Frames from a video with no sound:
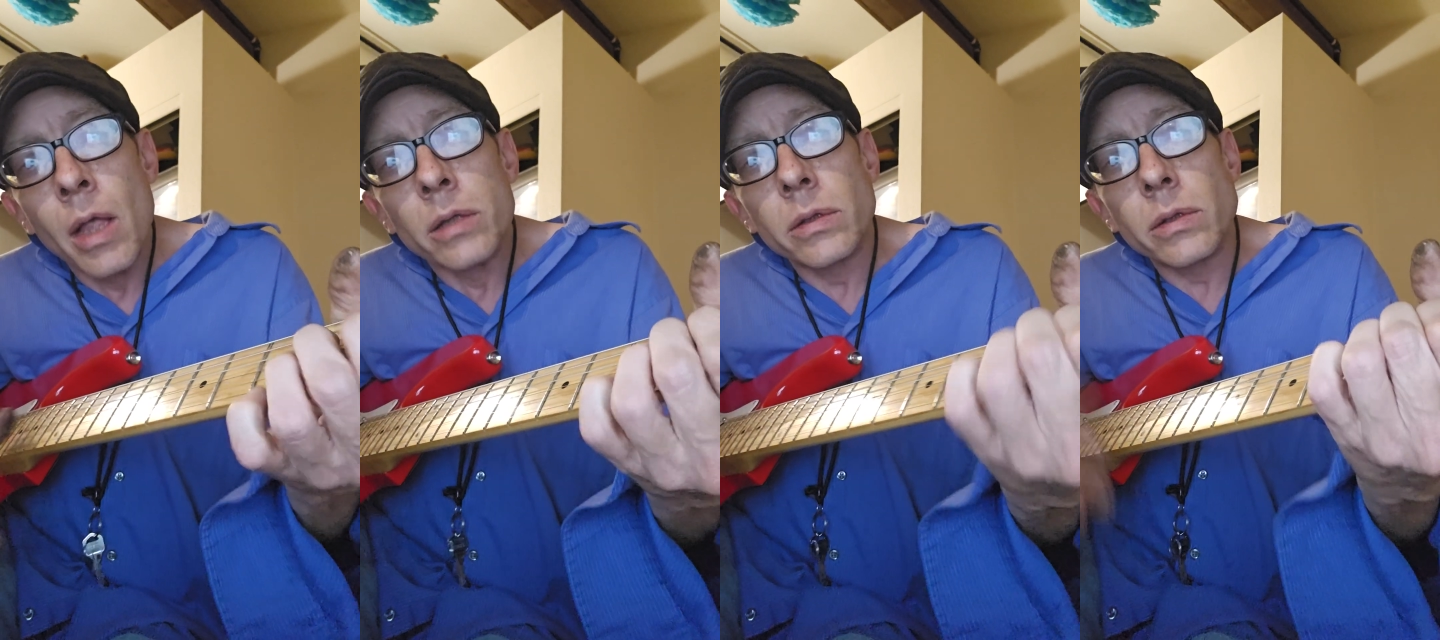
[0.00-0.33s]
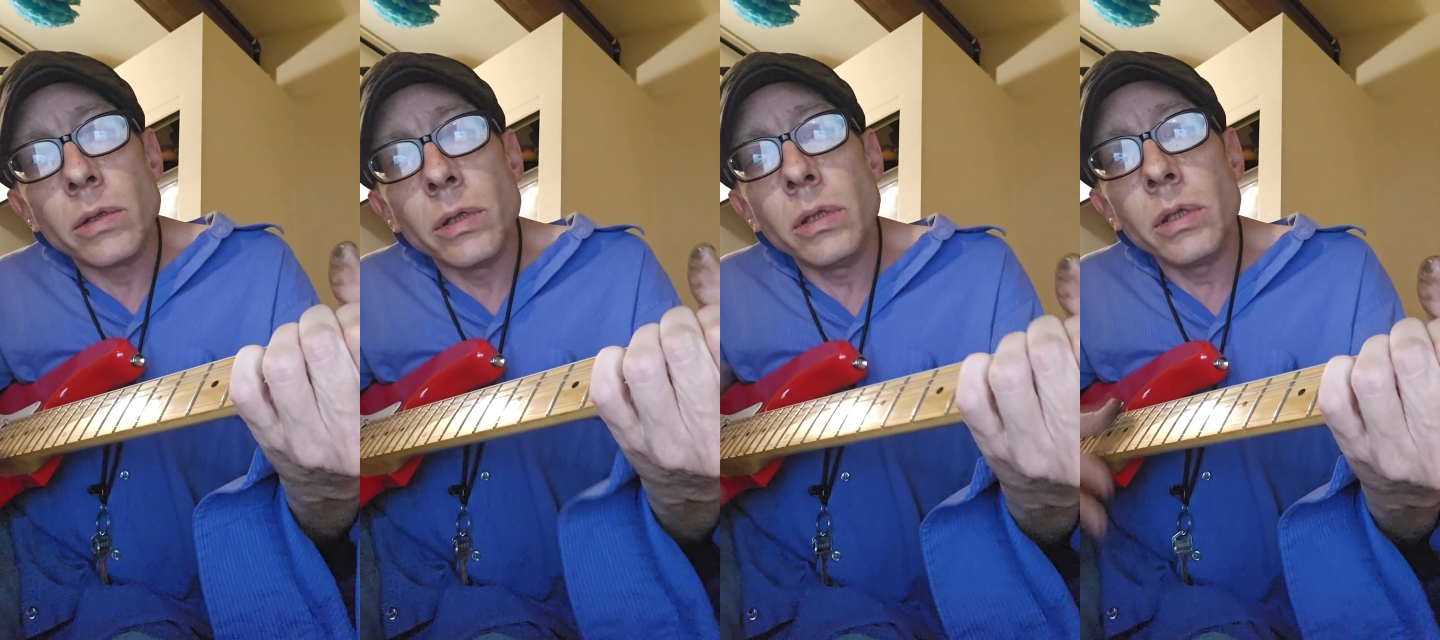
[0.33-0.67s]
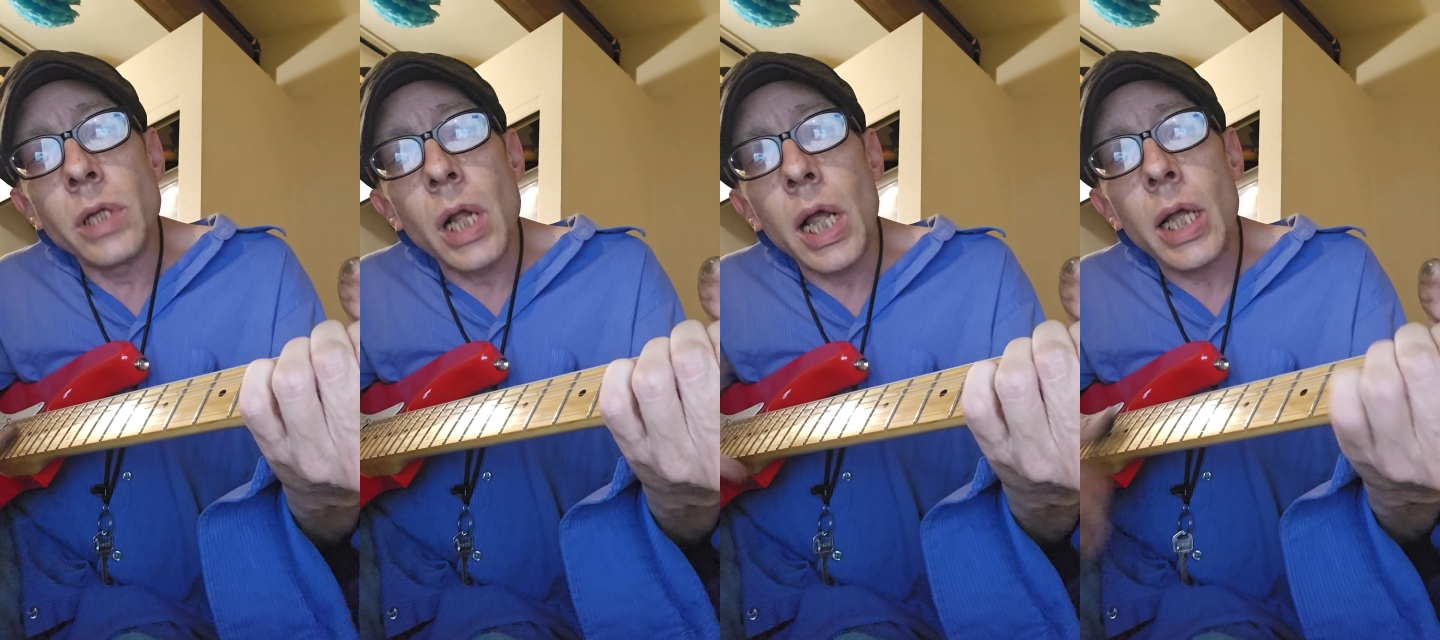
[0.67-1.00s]

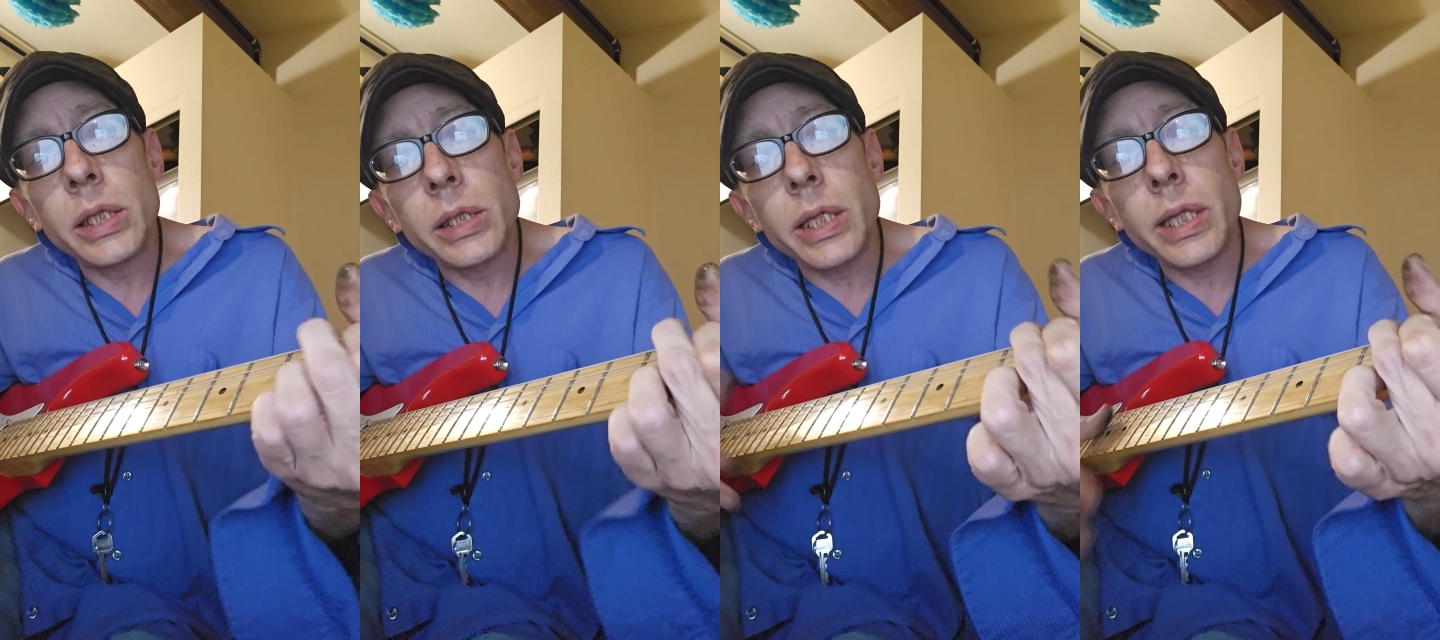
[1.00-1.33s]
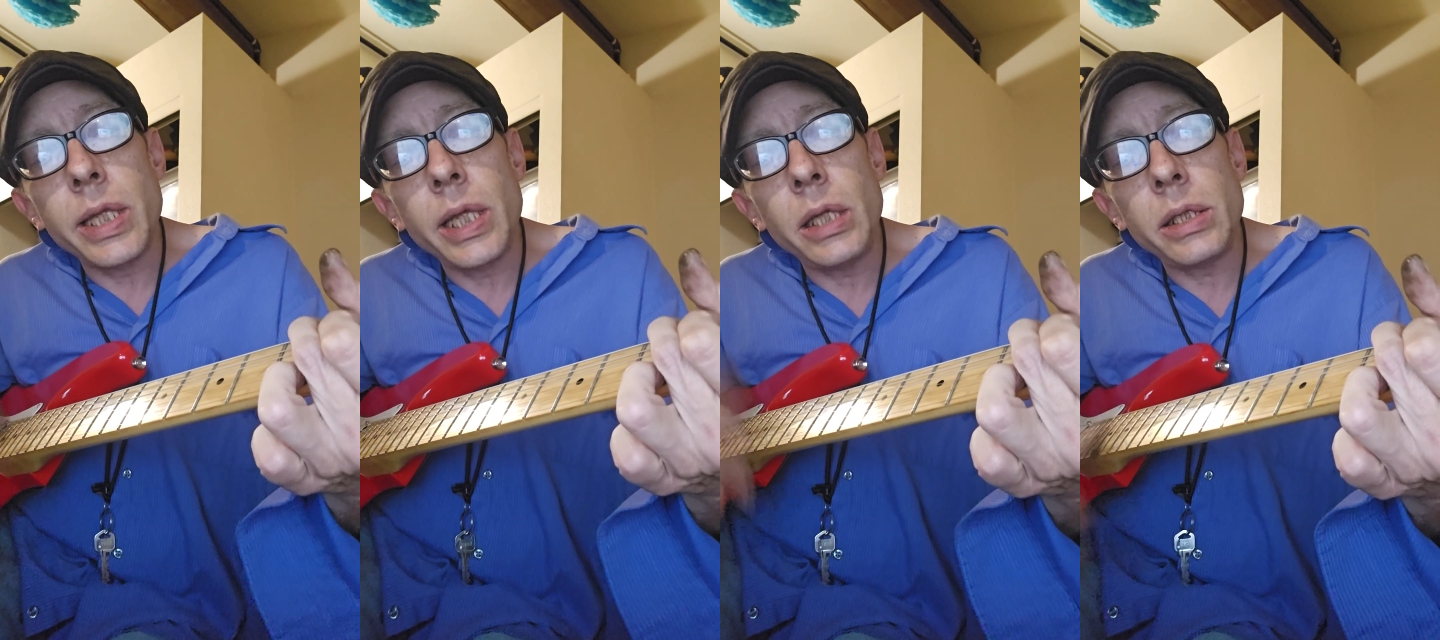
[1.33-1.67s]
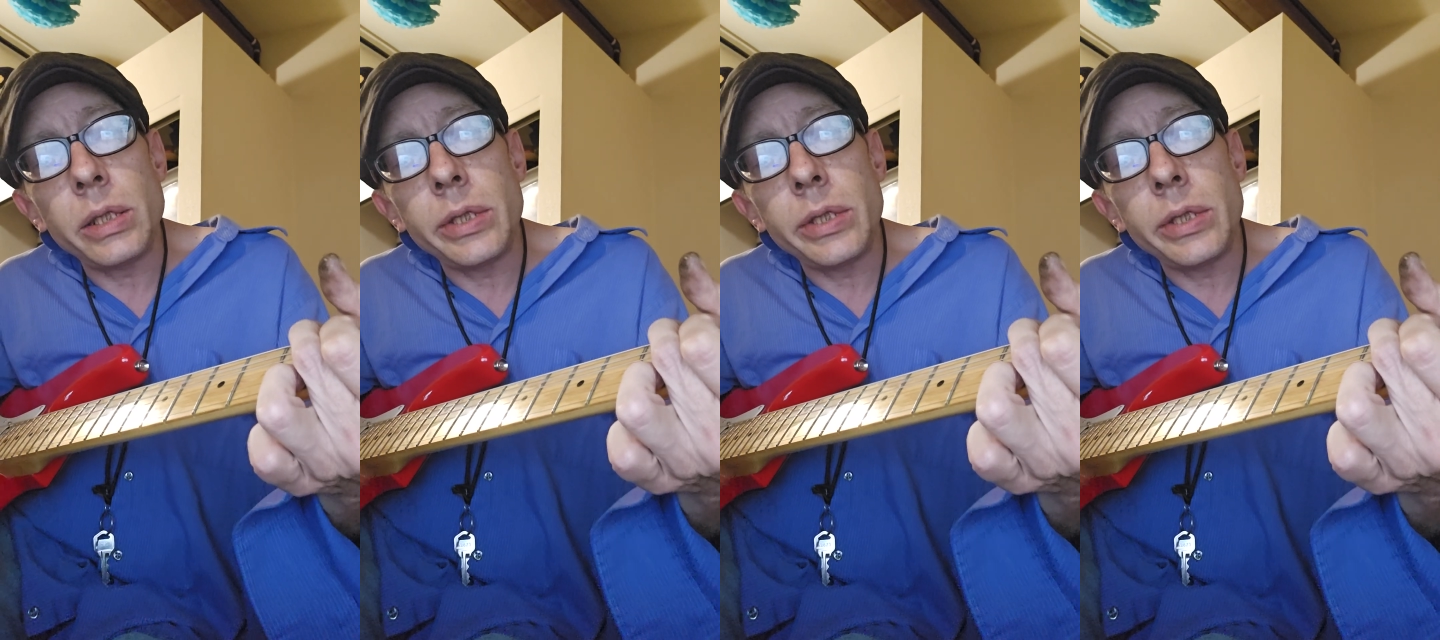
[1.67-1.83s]
Scrutinize the things